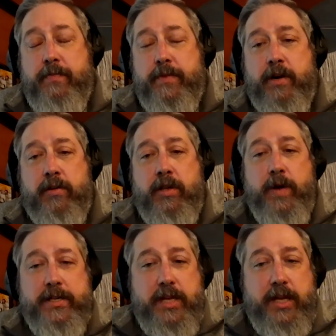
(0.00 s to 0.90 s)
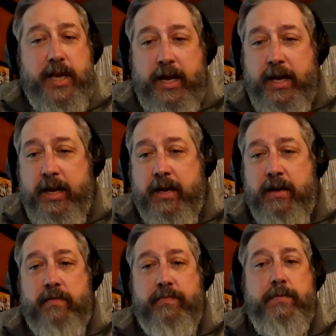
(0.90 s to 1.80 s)
USDA
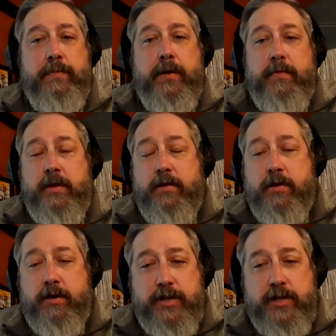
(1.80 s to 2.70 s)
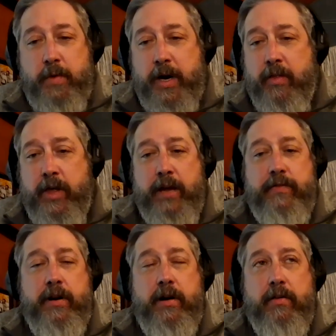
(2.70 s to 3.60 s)
and U.S. Fish and
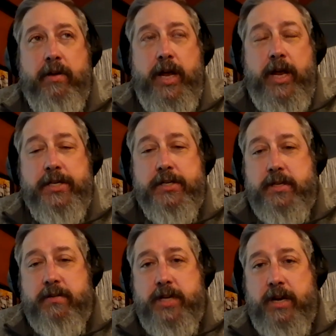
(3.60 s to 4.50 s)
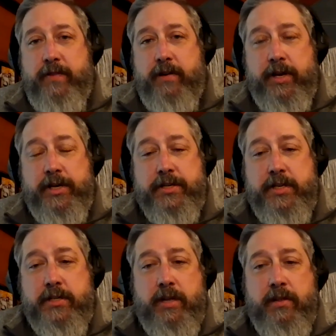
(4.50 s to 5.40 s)
Wildlife and all the agencies, state and federal
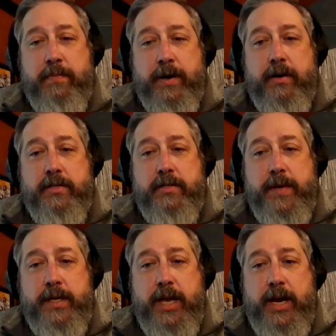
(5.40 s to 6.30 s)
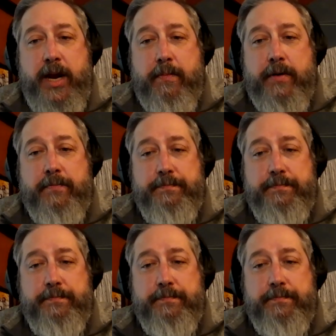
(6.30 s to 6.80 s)
agencies and other partners to make that happen.